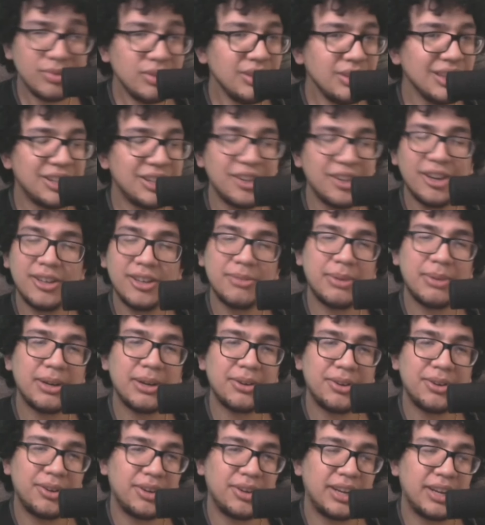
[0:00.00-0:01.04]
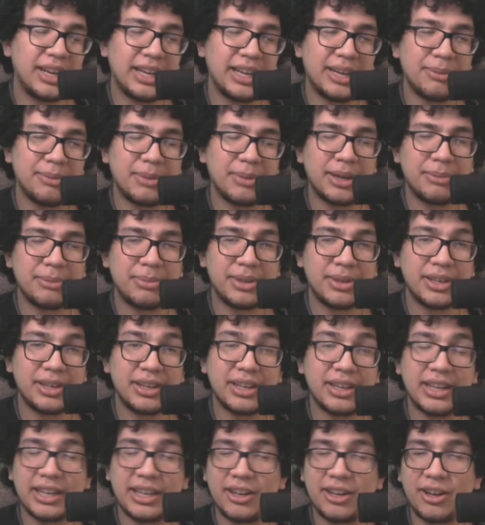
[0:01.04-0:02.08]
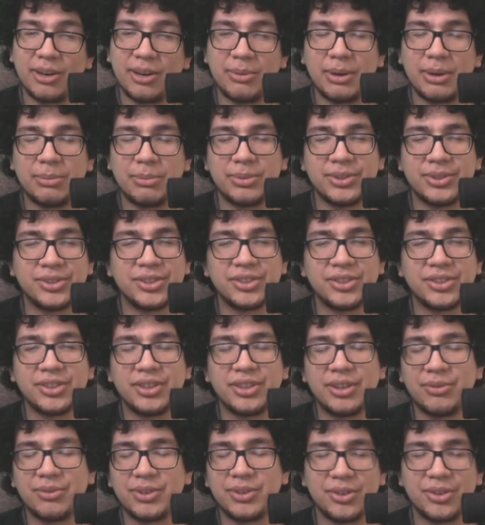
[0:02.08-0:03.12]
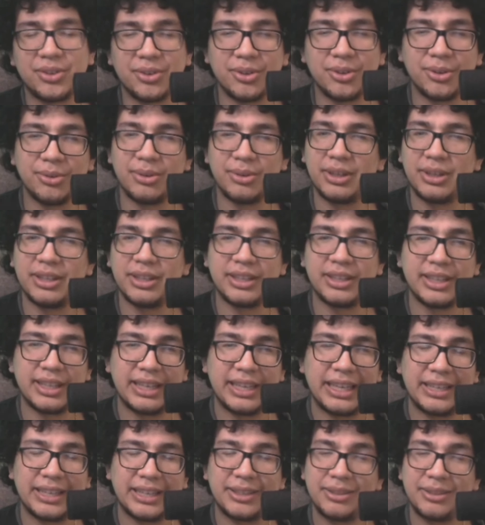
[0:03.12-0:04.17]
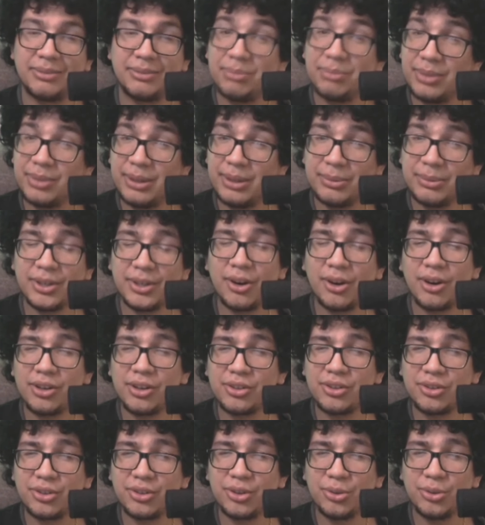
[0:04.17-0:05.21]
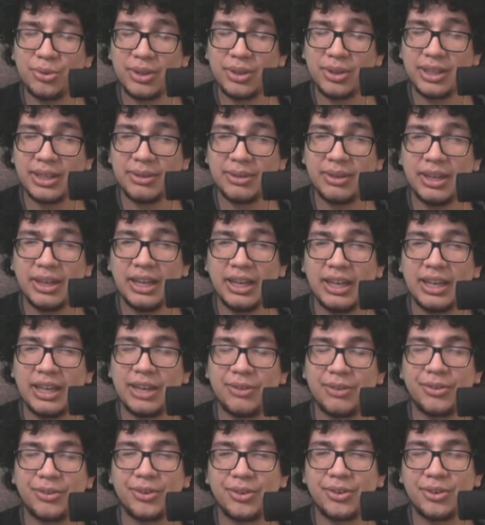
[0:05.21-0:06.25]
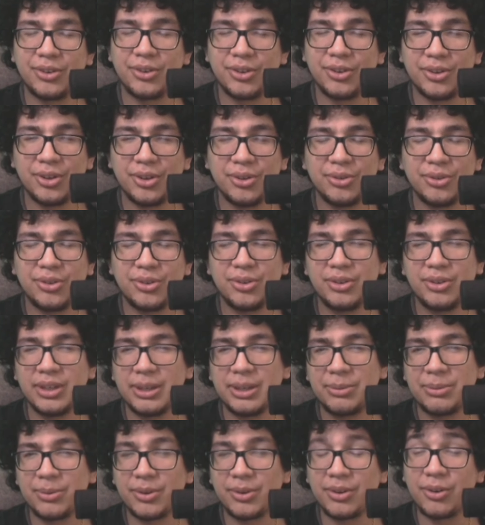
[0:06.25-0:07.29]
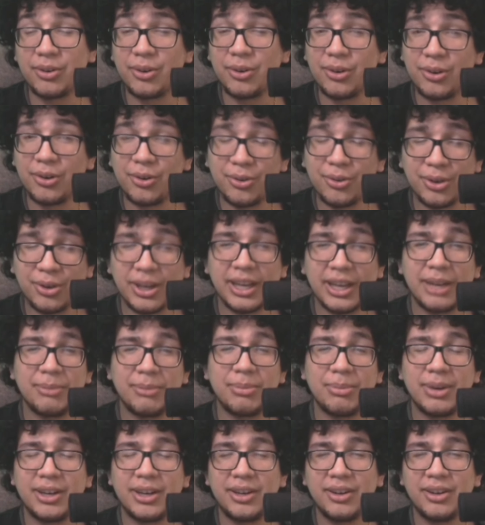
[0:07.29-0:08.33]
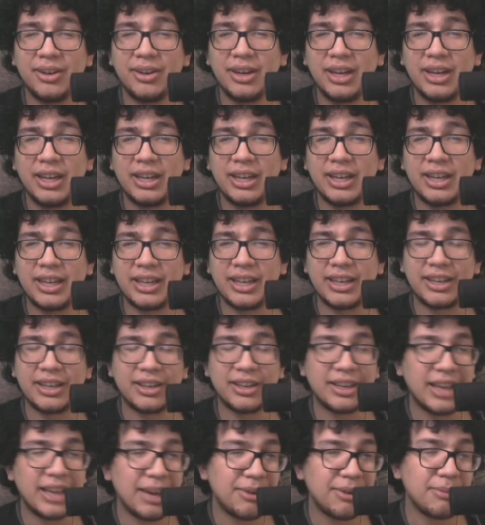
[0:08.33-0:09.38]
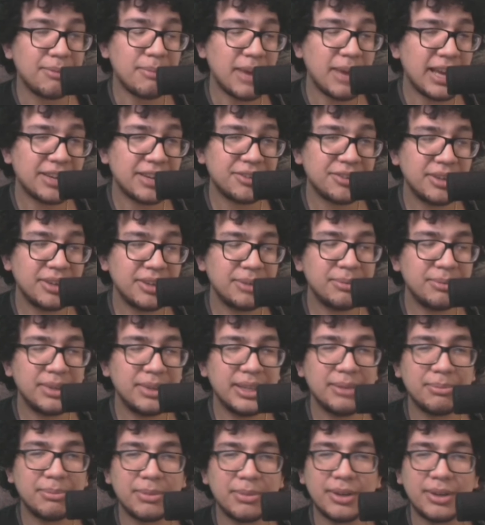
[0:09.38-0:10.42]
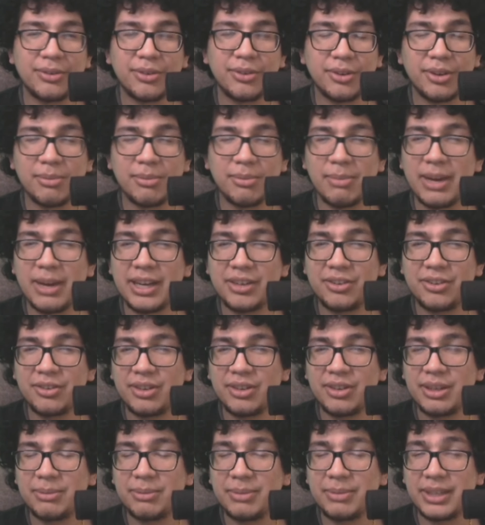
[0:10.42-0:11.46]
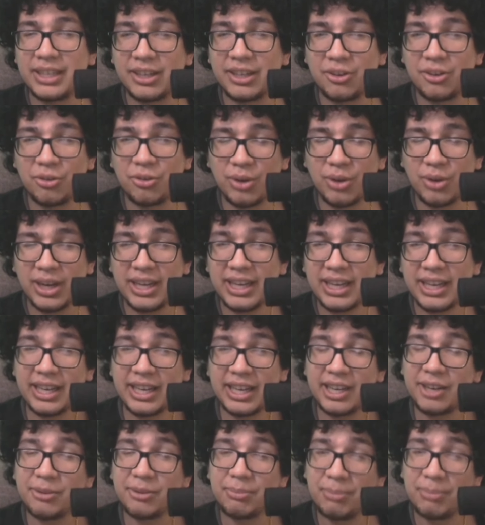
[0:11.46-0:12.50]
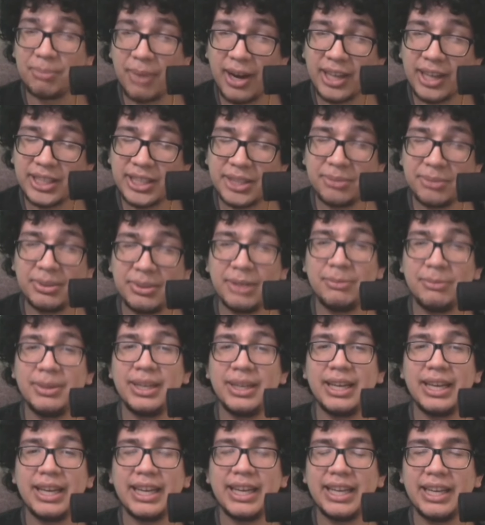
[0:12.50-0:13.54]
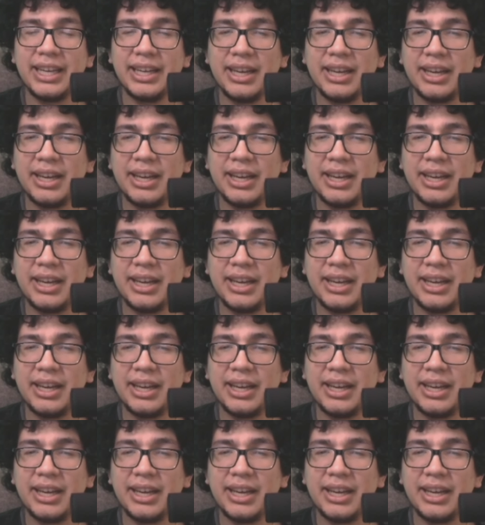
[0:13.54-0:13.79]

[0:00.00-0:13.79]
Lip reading: it's all about Hurricane, in my opinion, and all about positioning with your ult, and that's pretty much hard to do with him if you're new to him or okay player and haven't mastered him yet. But if you can master him, he's great, and he could possibly be A